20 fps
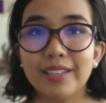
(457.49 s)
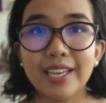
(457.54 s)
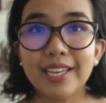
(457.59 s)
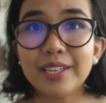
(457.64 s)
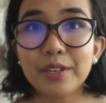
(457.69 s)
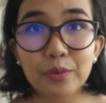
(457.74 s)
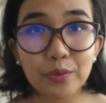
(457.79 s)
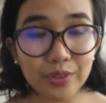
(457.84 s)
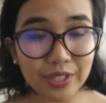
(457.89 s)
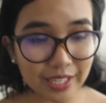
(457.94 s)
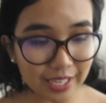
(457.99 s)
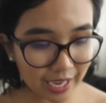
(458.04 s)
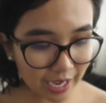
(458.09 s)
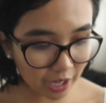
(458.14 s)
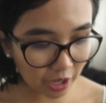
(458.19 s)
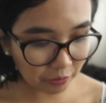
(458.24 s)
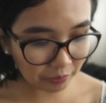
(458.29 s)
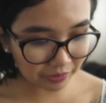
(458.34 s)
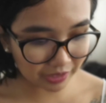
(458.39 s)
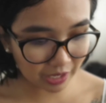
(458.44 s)
and it really
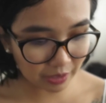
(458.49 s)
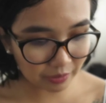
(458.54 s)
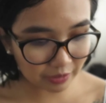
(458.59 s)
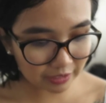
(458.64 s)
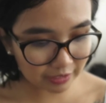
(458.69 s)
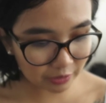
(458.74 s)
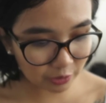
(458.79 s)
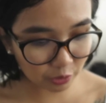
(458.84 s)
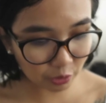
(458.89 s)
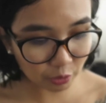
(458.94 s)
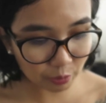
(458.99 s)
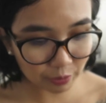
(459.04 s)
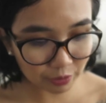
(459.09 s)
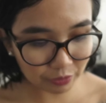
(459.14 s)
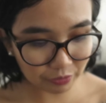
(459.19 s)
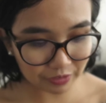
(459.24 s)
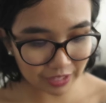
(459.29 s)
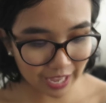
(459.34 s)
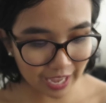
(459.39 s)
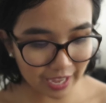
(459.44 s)
helped. Now it's
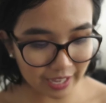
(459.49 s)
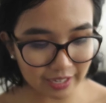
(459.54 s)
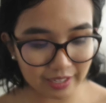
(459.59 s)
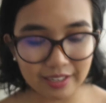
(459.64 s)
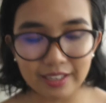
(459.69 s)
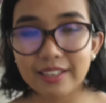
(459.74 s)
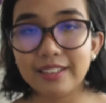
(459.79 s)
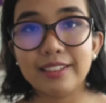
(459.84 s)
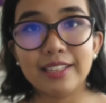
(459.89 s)
super flat.